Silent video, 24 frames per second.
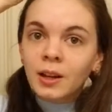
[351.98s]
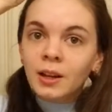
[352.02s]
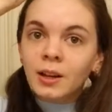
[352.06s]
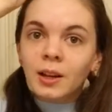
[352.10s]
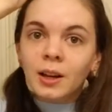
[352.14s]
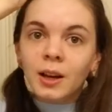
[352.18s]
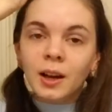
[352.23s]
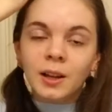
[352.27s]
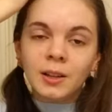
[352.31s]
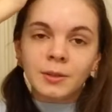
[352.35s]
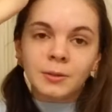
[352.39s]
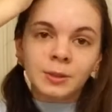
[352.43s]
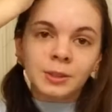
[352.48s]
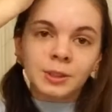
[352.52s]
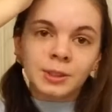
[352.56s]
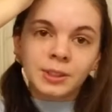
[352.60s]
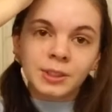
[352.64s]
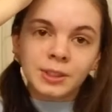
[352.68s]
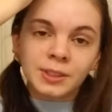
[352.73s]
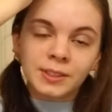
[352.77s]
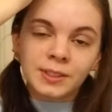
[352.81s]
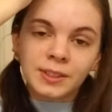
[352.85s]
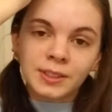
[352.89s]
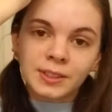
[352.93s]
And we're just going
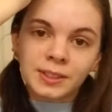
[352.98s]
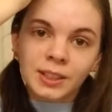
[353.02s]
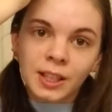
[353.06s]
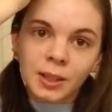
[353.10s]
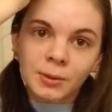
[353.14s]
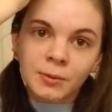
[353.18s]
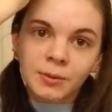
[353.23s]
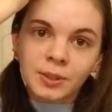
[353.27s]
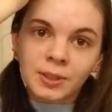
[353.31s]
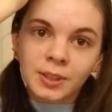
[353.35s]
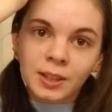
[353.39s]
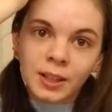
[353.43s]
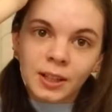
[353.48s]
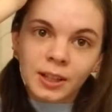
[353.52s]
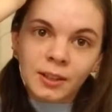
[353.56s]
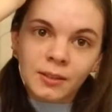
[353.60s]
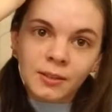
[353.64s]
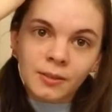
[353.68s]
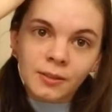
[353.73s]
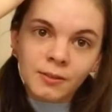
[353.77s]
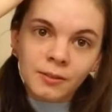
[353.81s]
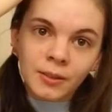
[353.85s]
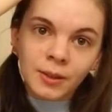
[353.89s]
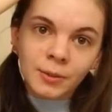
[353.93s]
to do the same thing
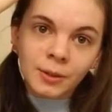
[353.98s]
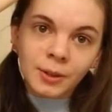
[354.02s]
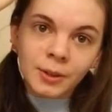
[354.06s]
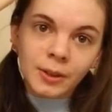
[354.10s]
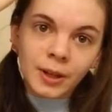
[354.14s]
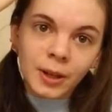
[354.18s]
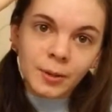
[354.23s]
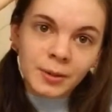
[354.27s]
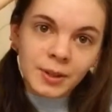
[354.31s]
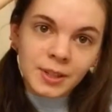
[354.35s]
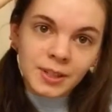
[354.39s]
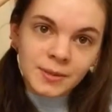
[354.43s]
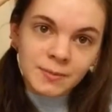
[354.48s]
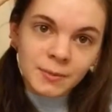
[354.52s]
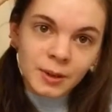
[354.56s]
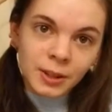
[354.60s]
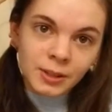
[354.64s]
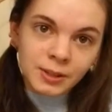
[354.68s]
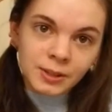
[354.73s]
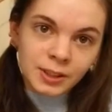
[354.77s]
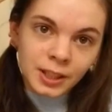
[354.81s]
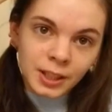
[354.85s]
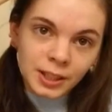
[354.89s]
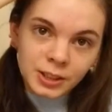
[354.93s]
where we grab a small
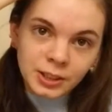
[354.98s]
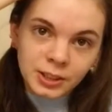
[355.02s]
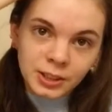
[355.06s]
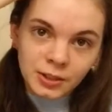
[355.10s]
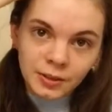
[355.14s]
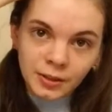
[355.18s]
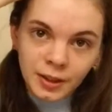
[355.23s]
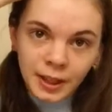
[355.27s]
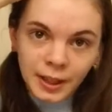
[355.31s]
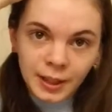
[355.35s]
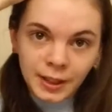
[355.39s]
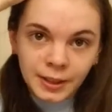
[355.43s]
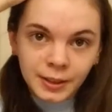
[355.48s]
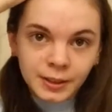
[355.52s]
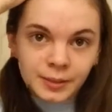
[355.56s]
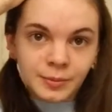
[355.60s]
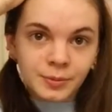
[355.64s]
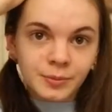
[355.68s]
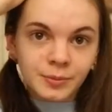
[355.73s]
section of hair